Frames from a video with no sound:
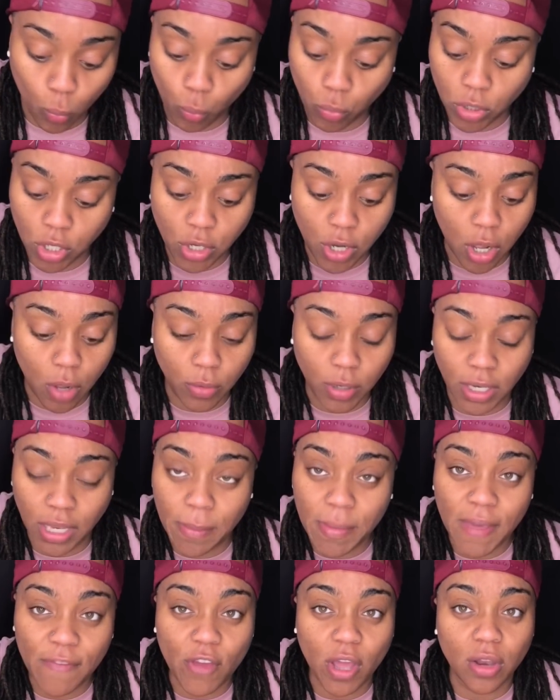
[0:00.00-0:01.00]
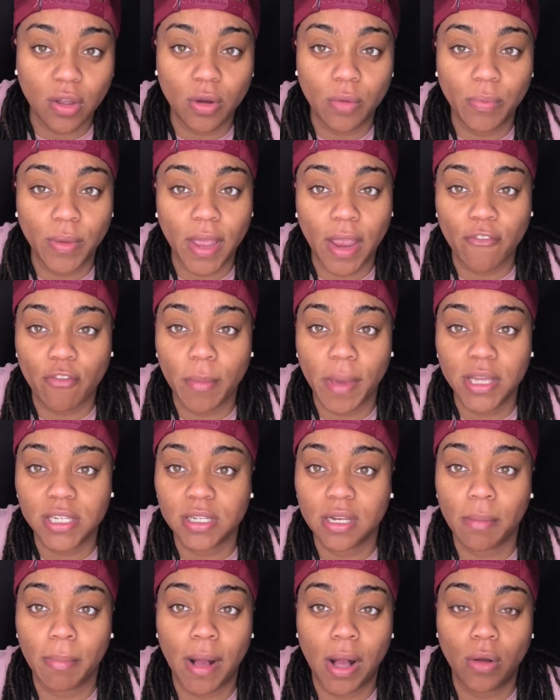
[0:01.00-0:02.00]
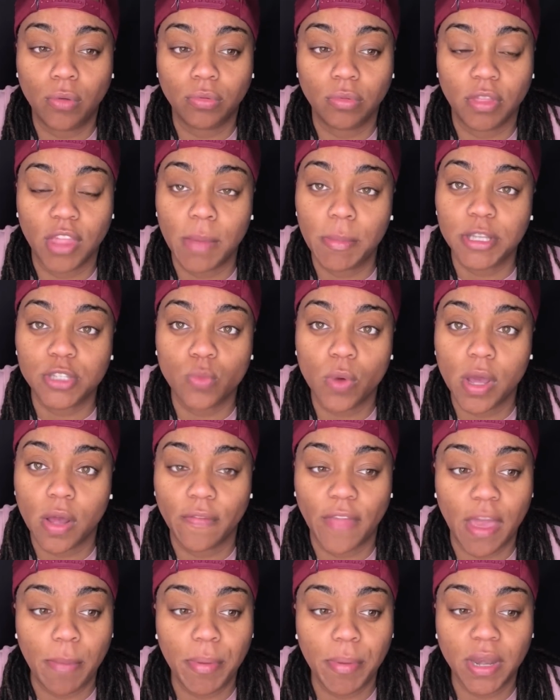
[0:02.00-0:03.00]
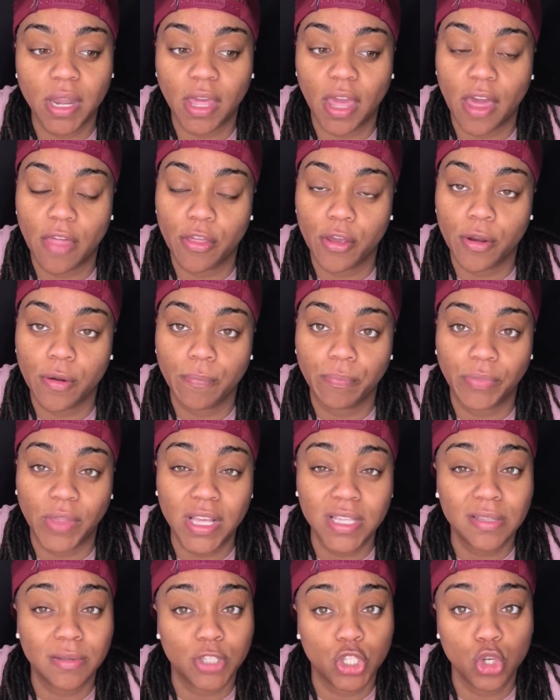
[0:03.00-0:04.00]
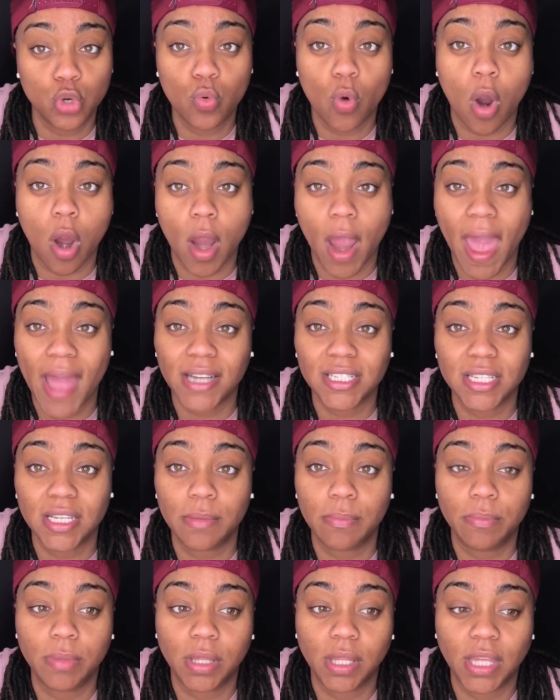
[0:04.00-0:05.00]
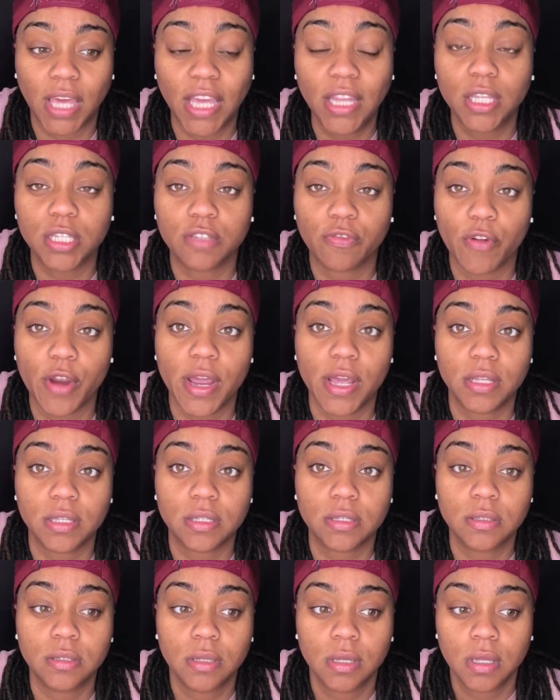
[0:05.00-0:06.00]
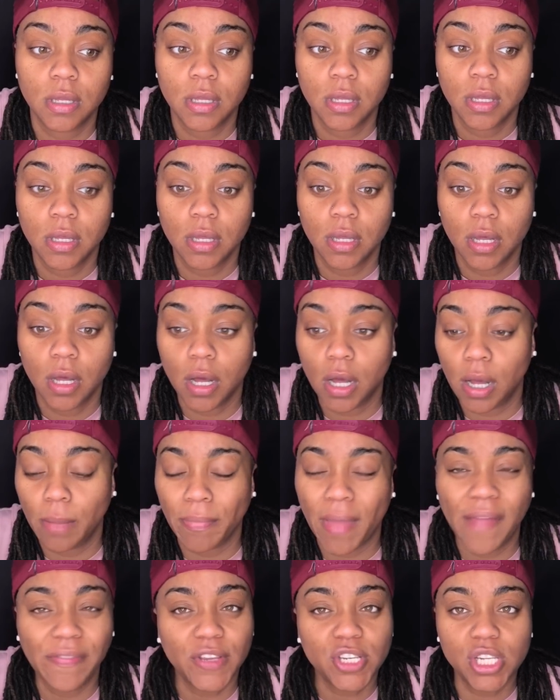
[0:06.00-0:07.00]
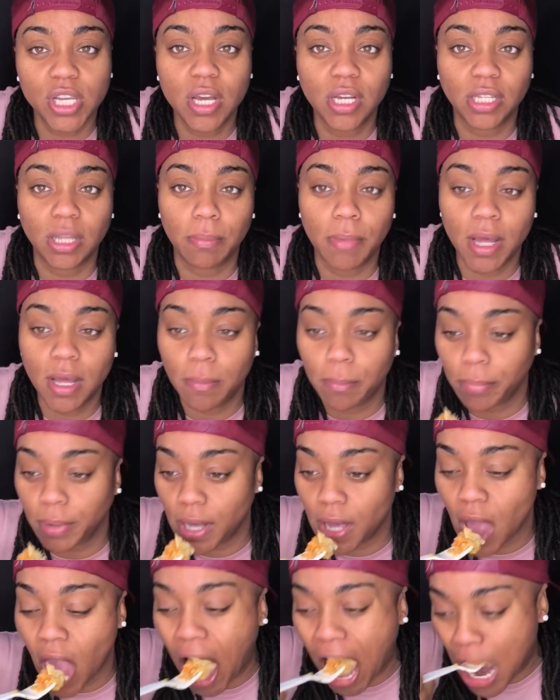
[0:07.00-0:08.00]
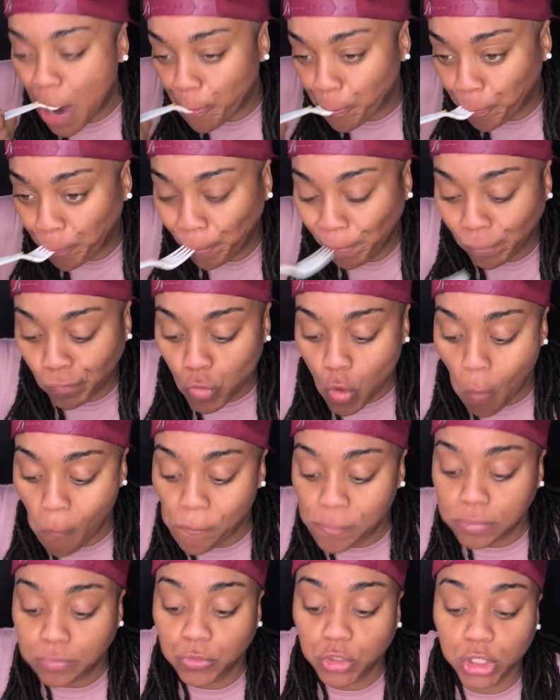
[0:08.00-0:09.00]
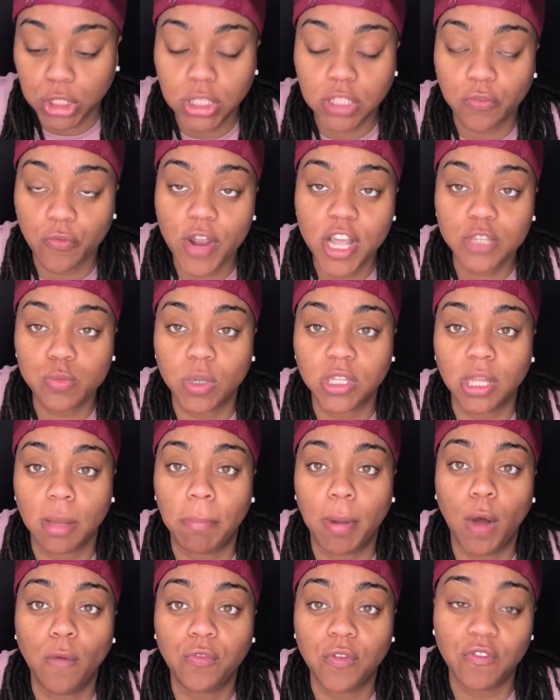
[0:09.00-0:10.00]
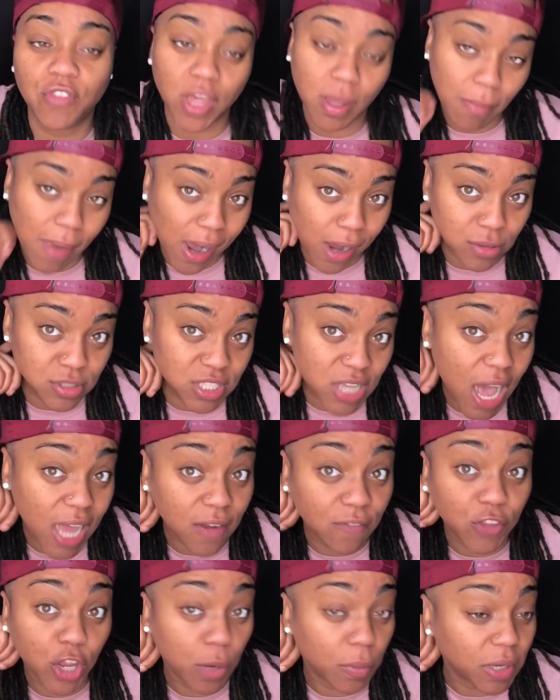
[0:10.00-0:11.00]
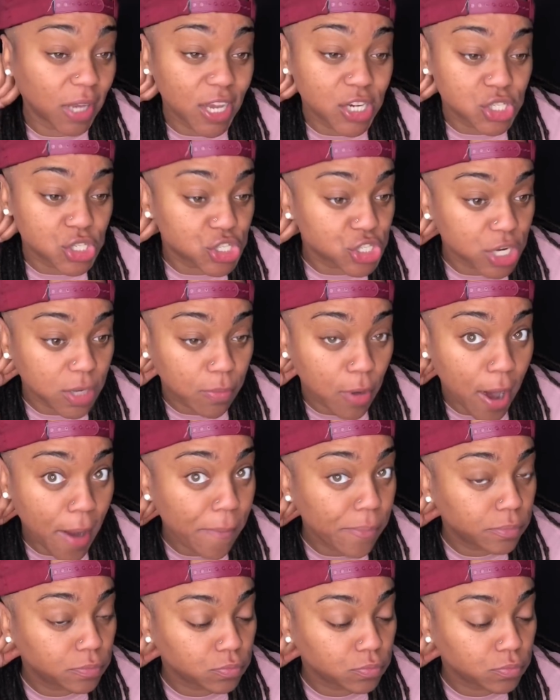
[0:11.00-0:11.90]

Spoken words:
you know, let me give y'all a little information about them as well. They've been together. These two are actually Keela's friends. Not that she hooked them up, but she's friends with the both of them outside of their relationship, right?